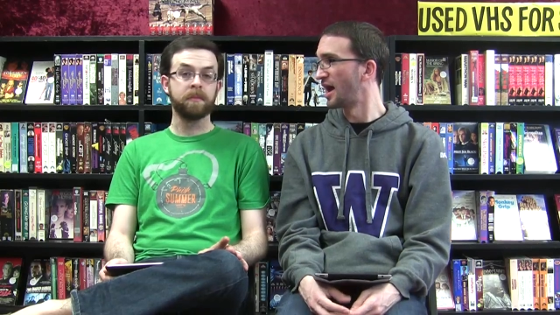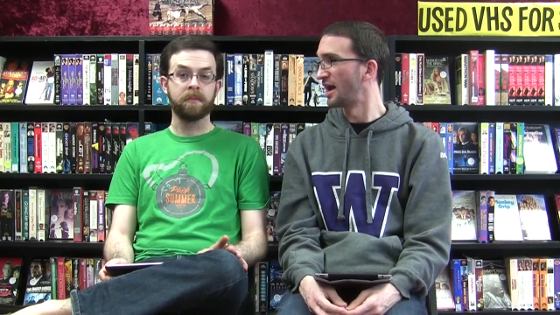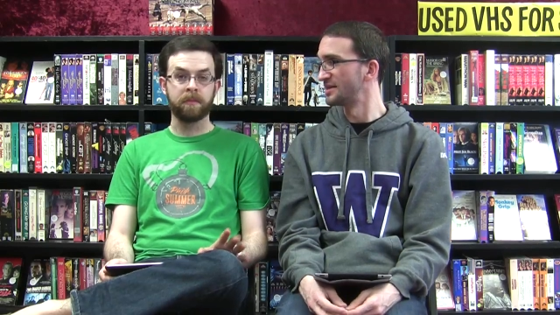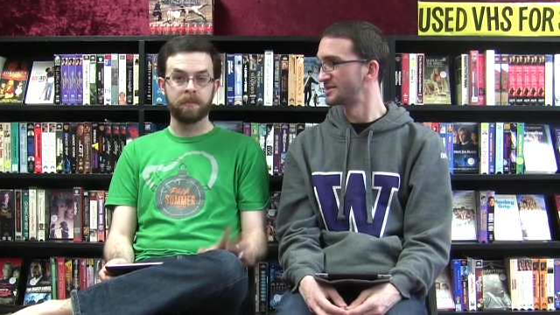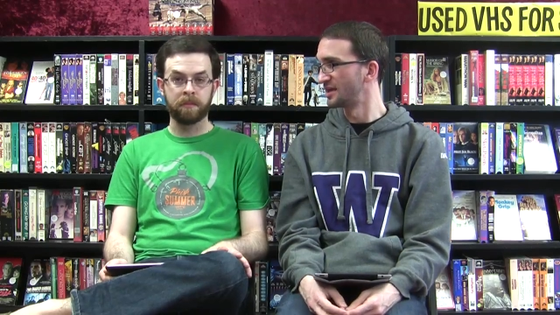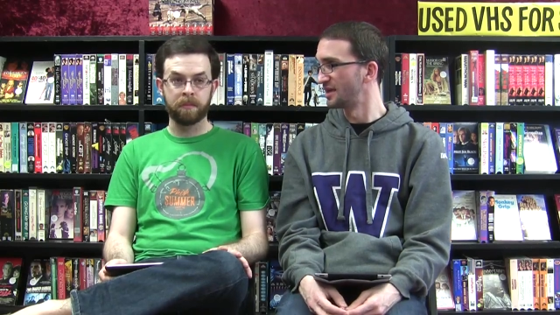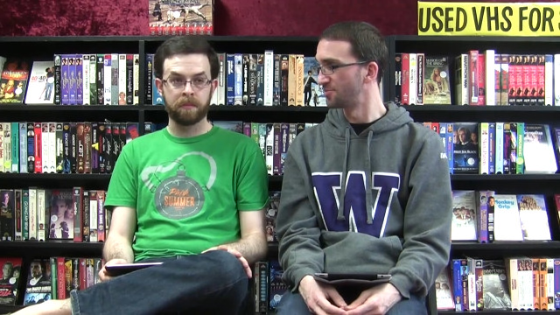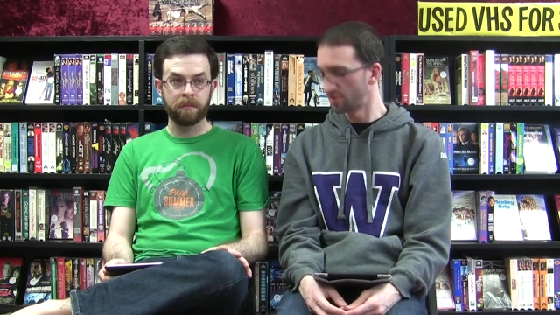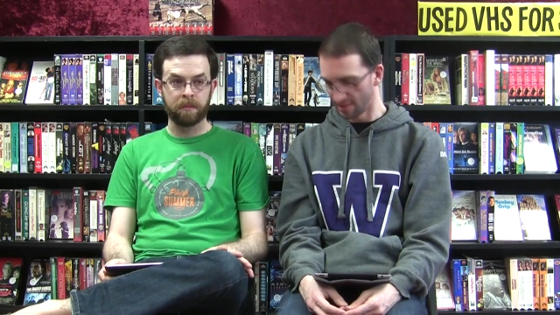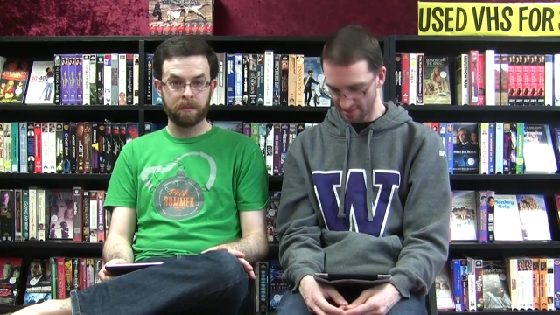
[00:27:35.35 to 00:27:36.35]
Speaker 1: as the
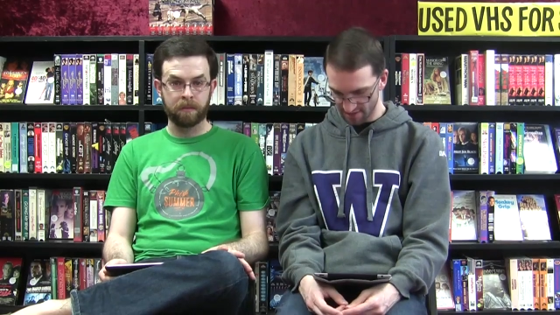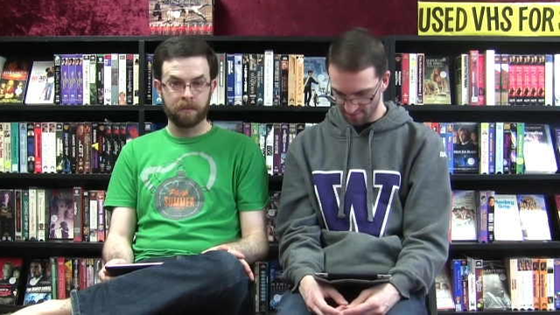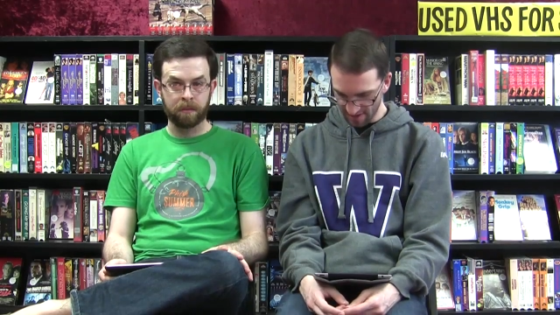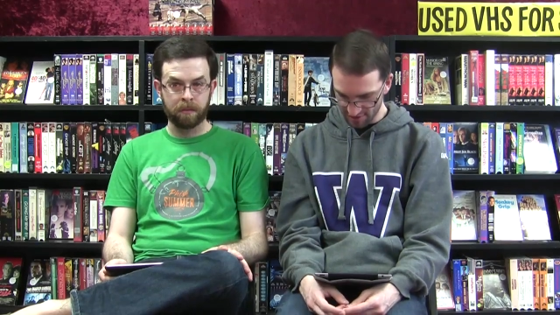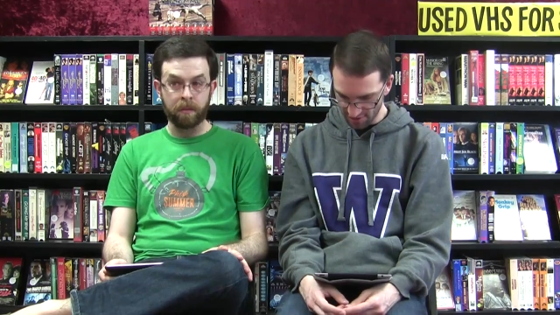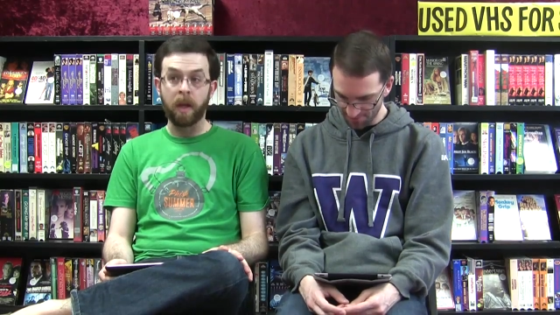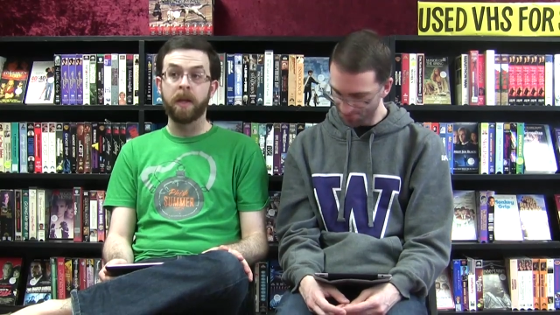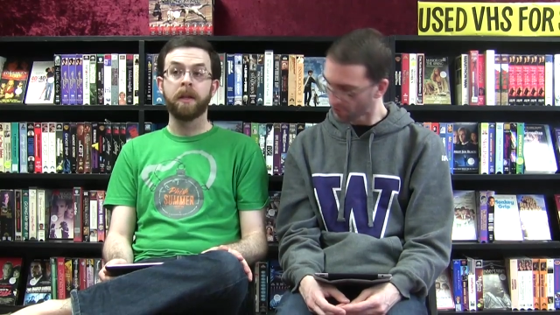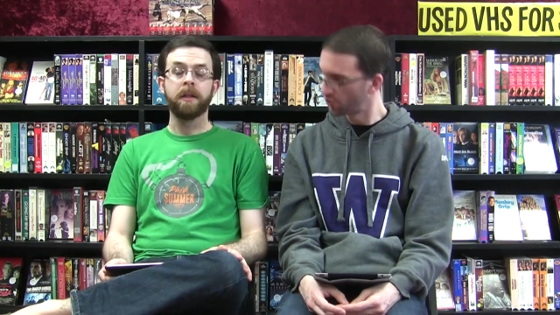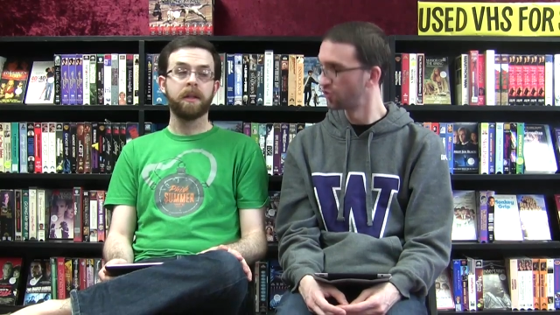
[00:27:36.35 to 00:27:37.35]
police inspector,
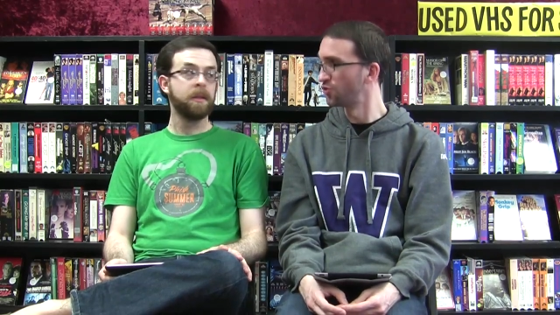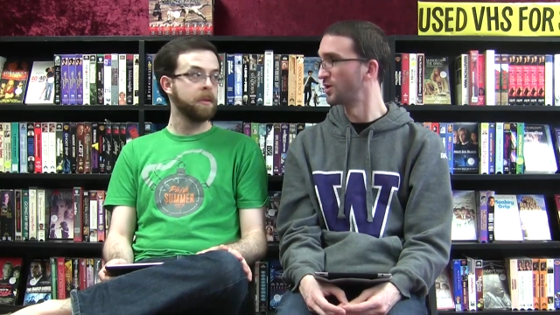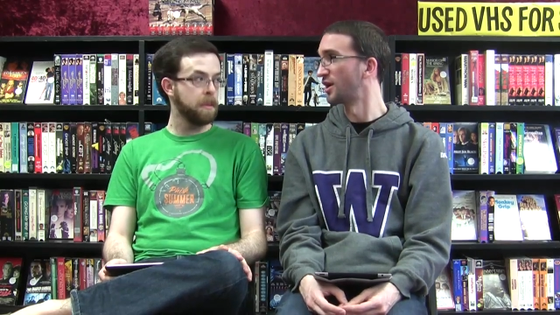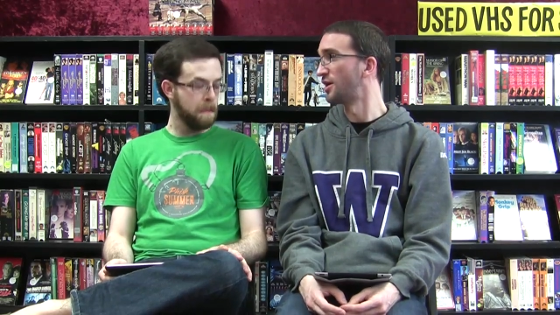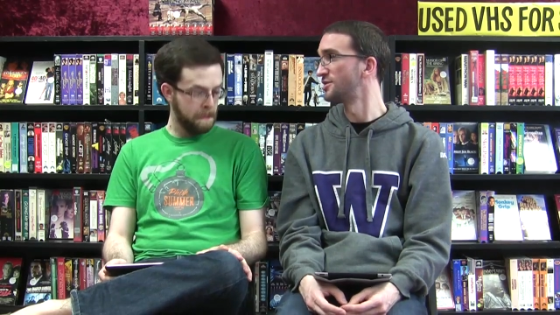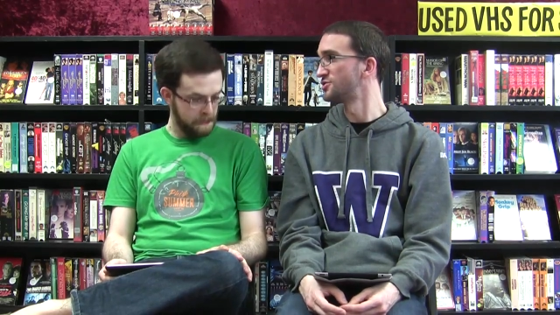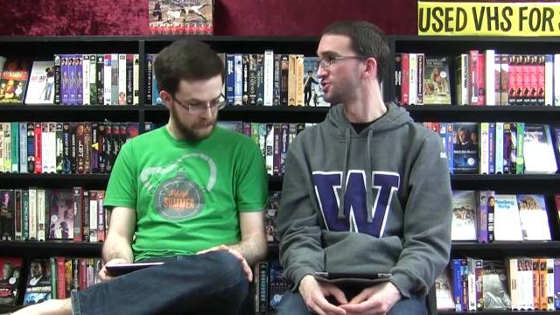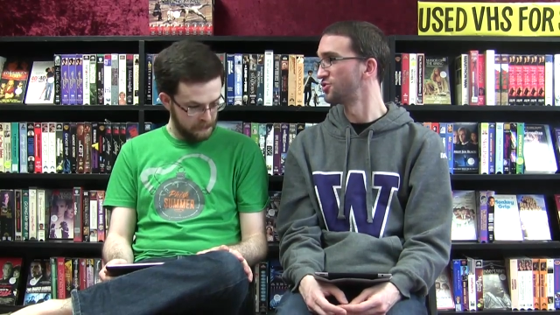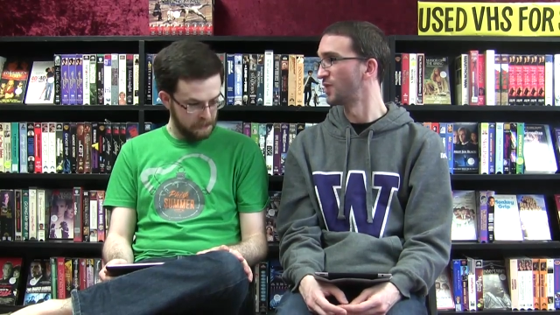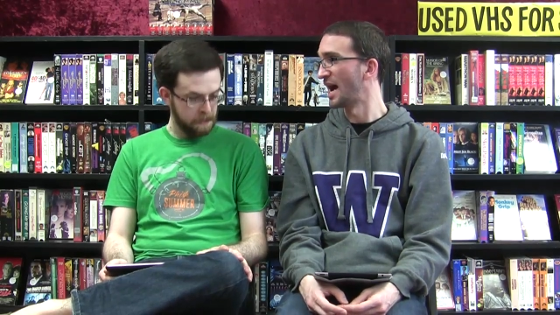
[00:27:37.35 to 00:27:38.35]
who went on
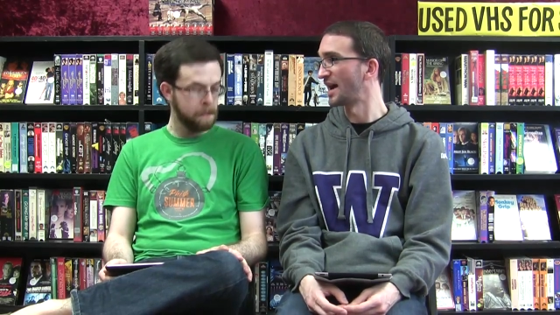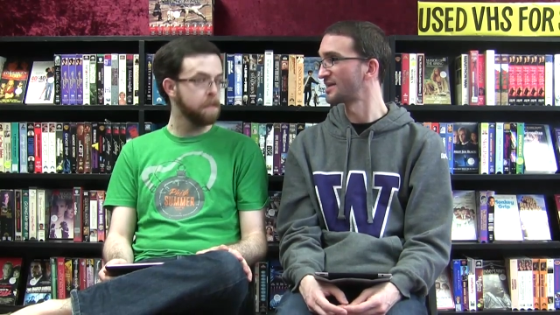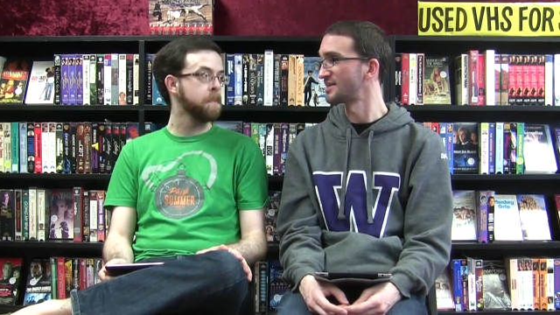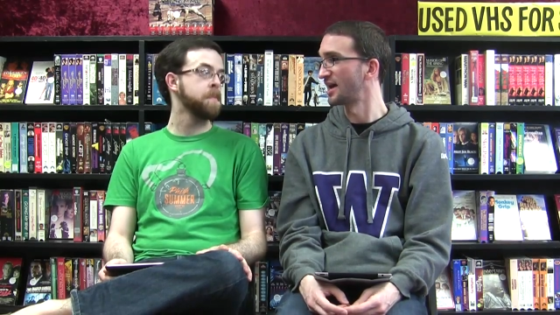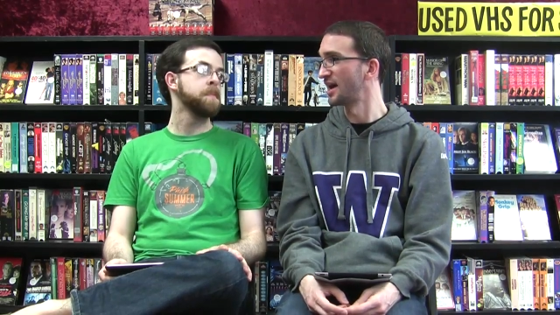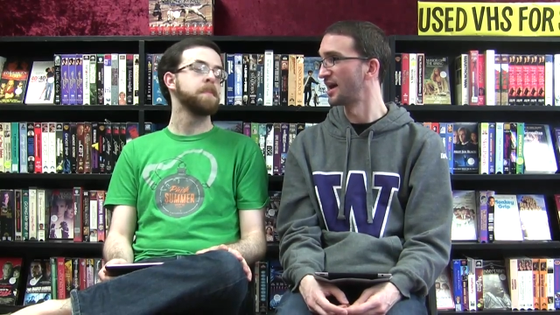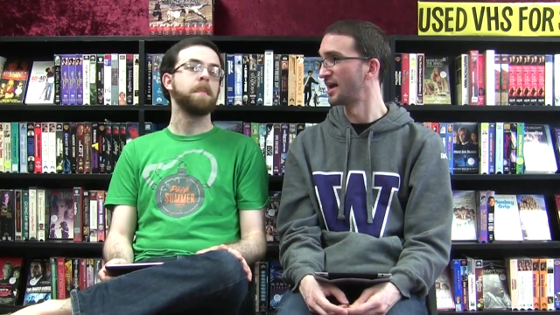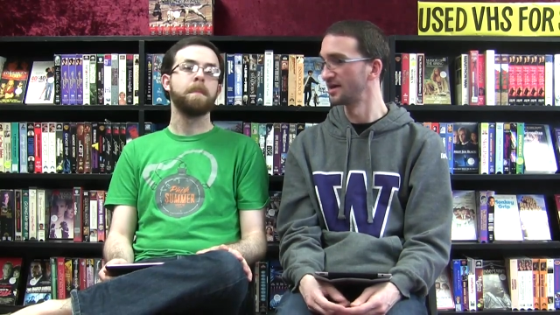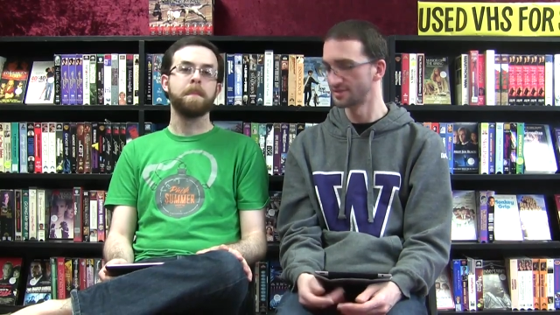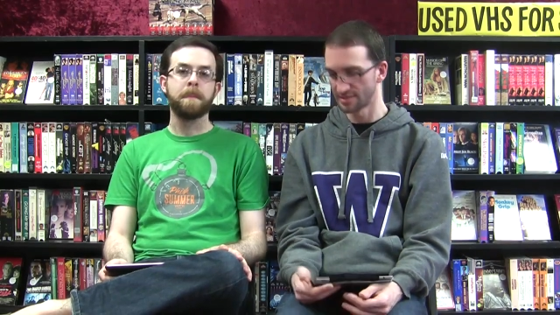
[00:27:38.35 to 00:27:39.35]
to act
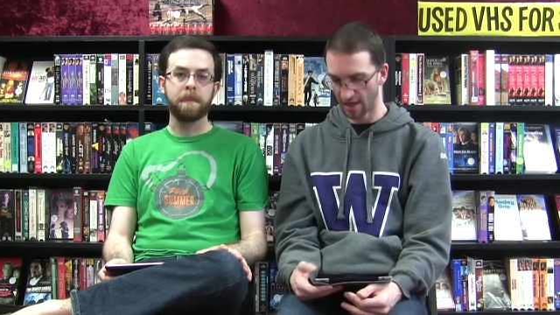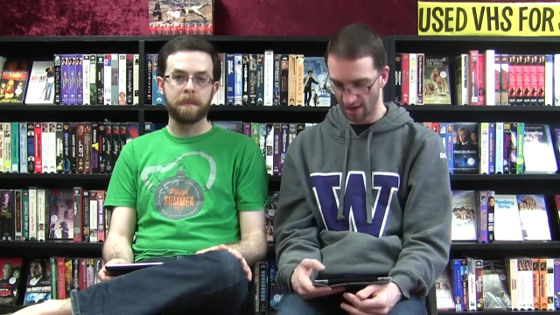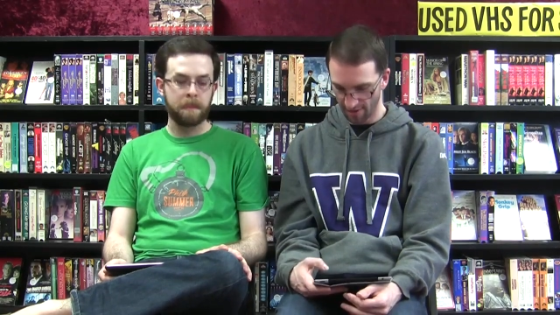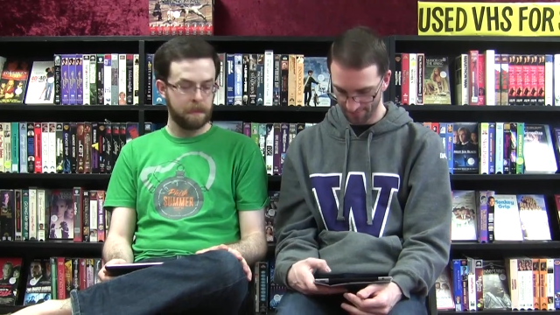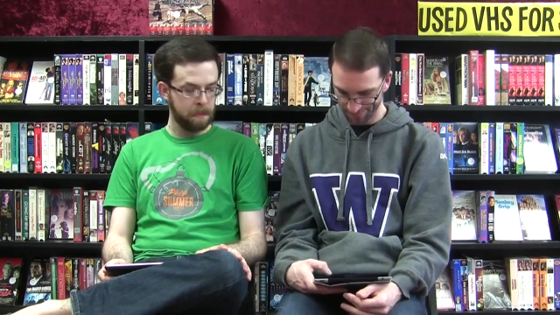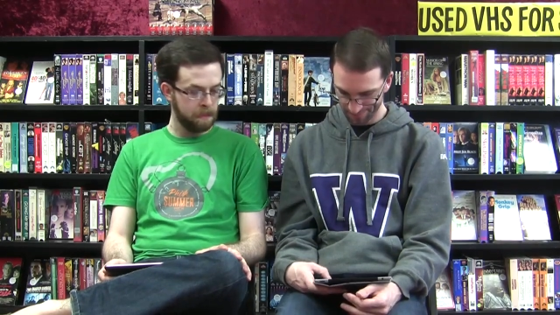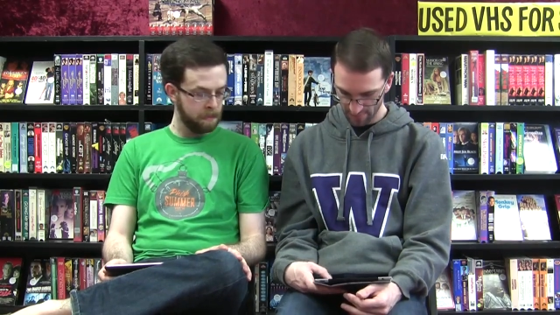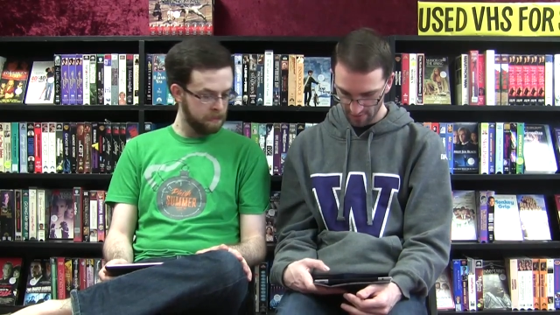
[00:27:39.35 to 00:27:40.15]
as um,